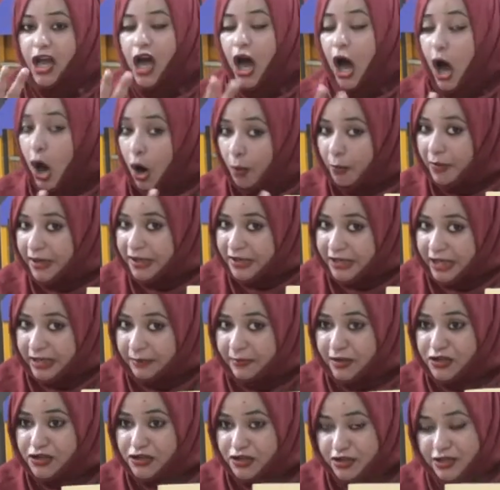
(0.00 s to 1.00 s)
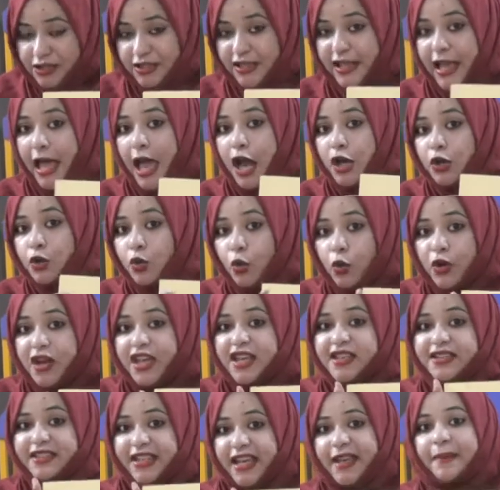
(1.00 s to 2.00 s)
How many dimensions? 2D
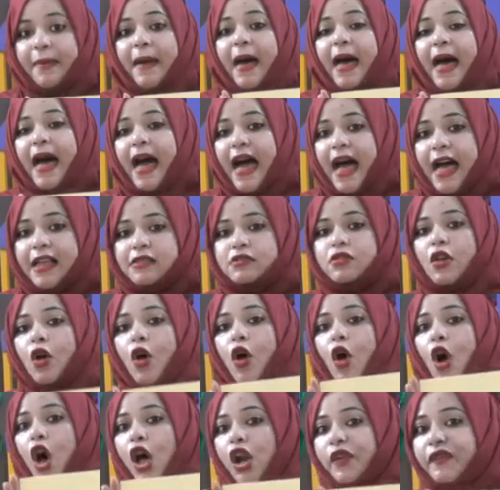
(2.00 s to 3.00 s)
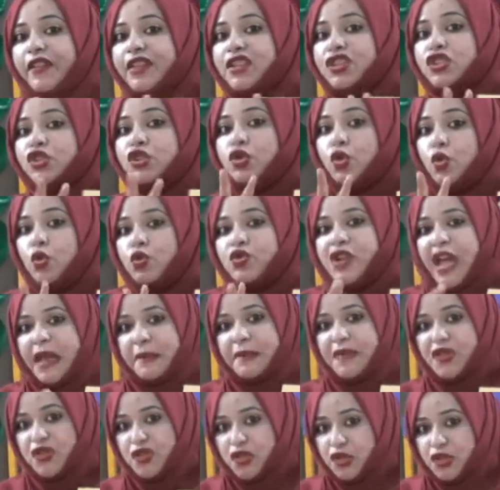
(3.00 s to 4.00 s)
shape has always 2
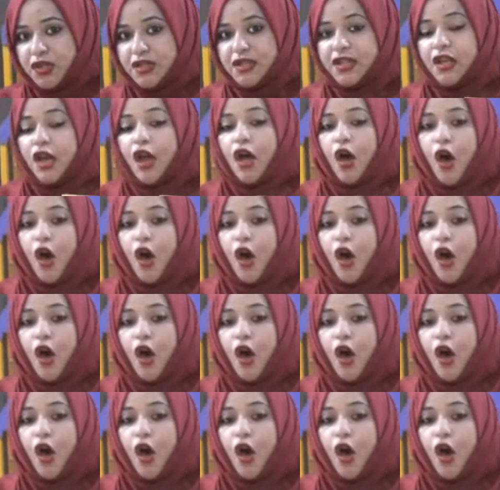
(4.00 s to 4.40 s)
dimensions.